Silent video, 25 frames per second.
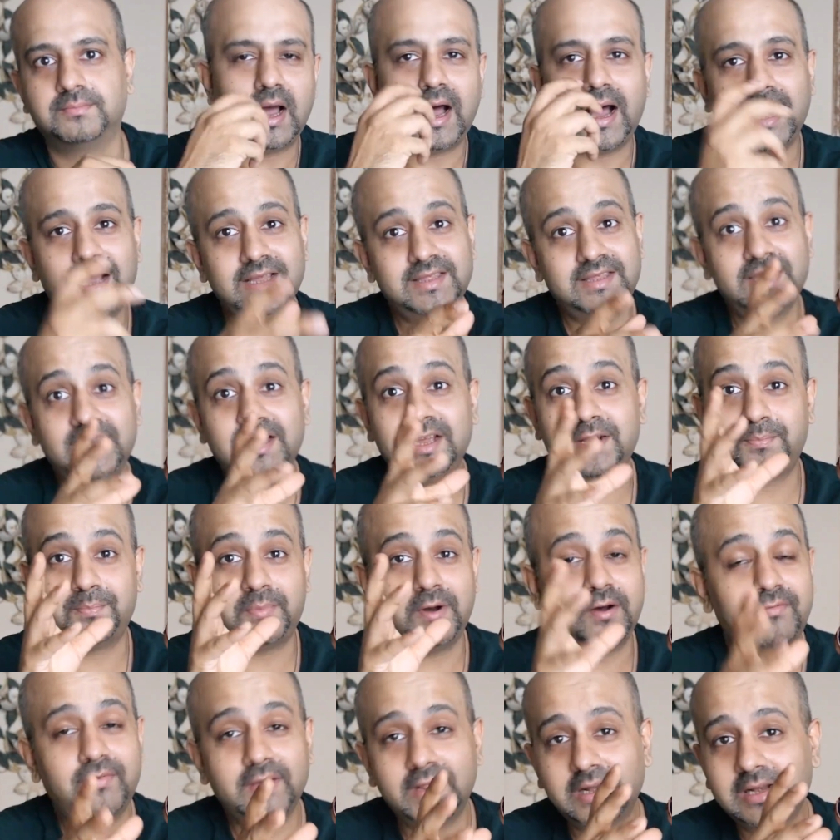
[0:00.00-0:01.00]
I think it
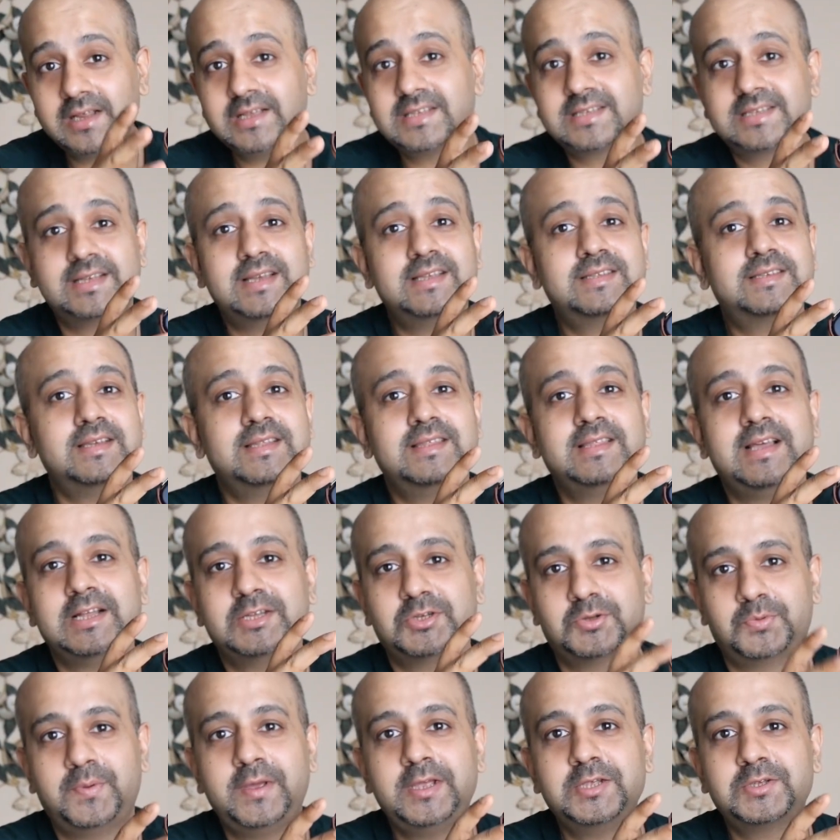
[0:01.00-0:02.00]
perfectly sits in that
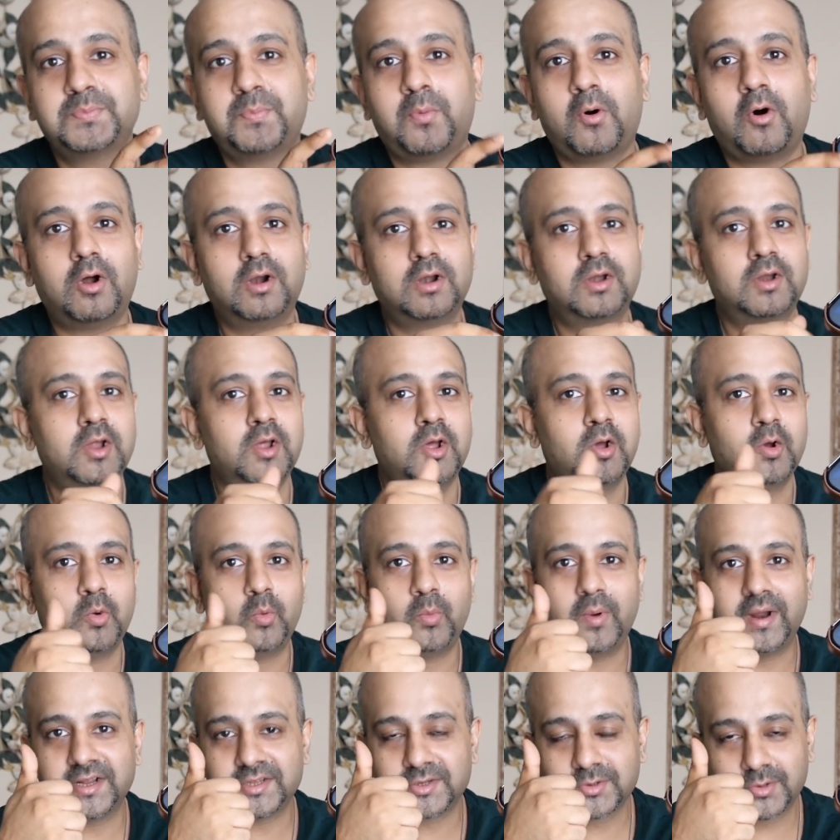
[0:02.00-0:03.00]
sweet spot
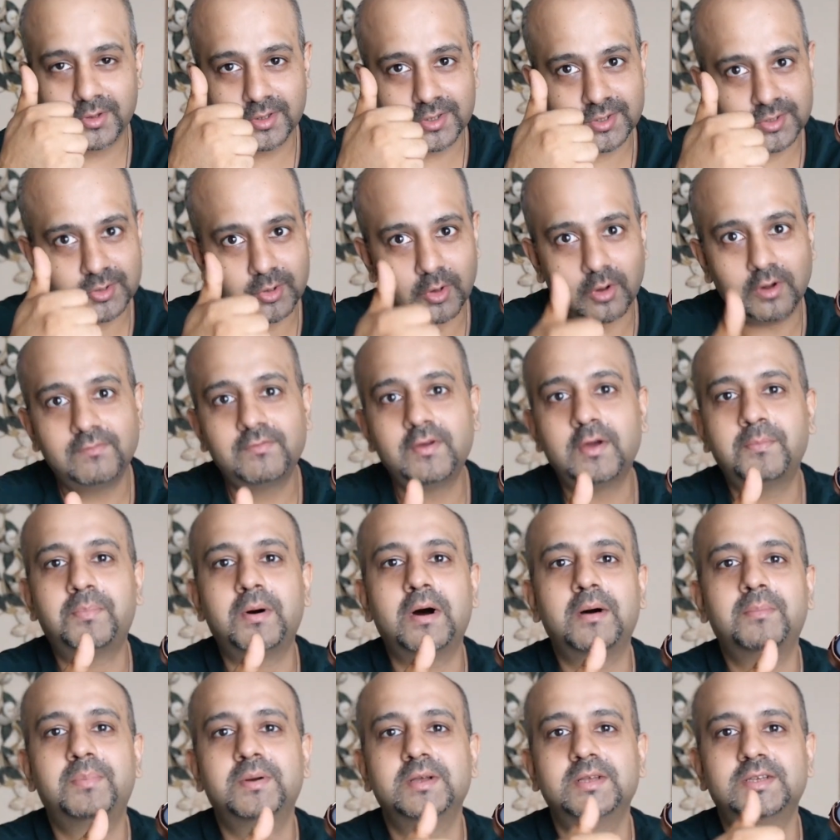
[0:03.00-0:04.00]
where it's going to solve your
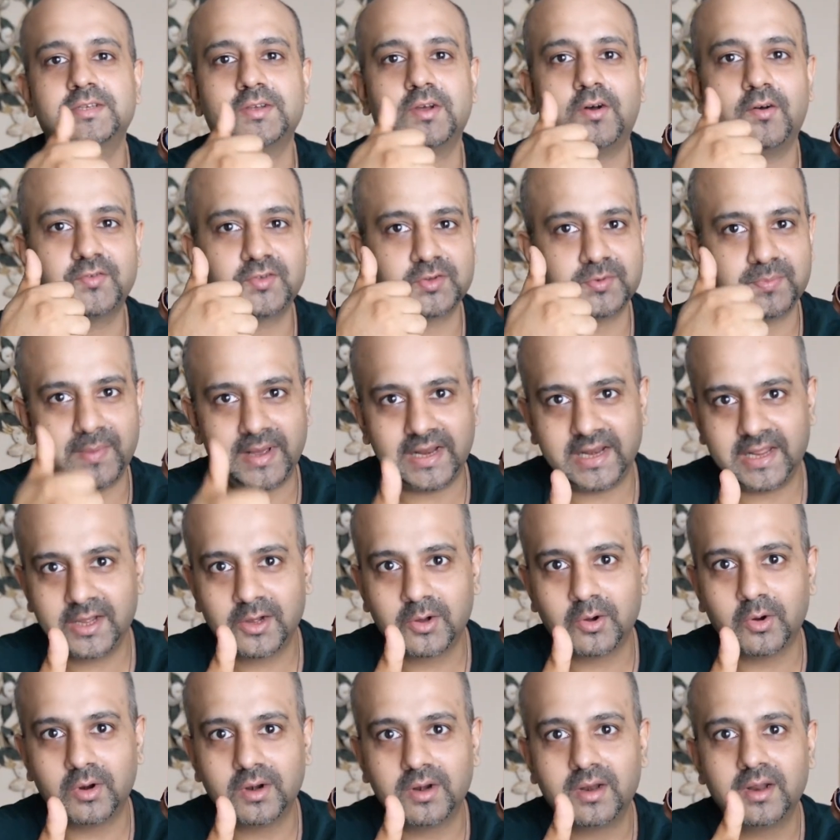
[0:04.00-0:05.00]
purpose of smelling
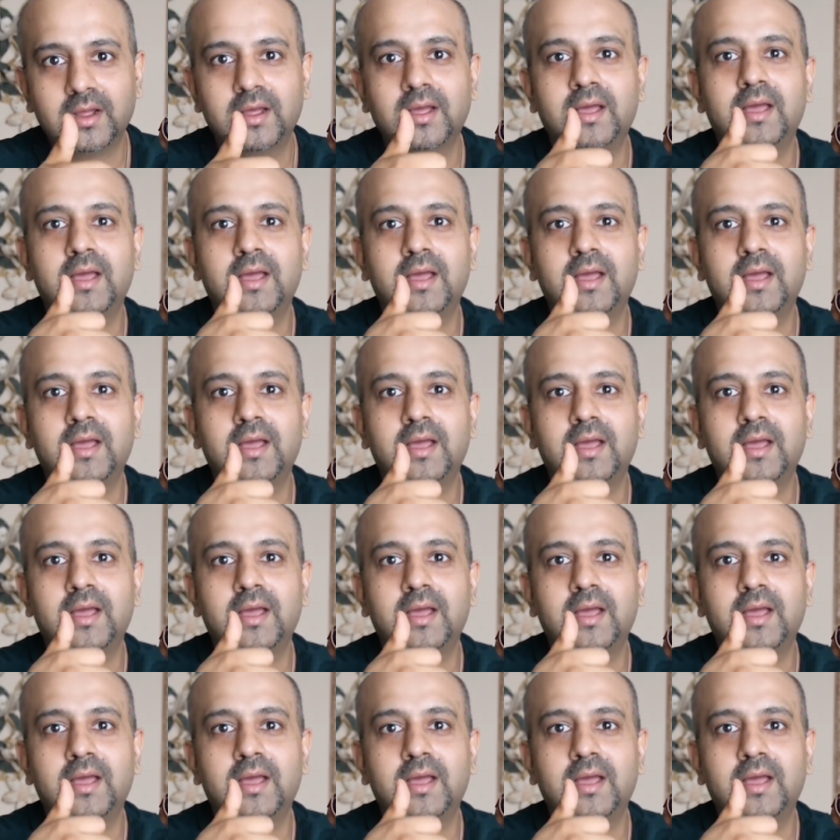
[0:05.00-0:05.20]
good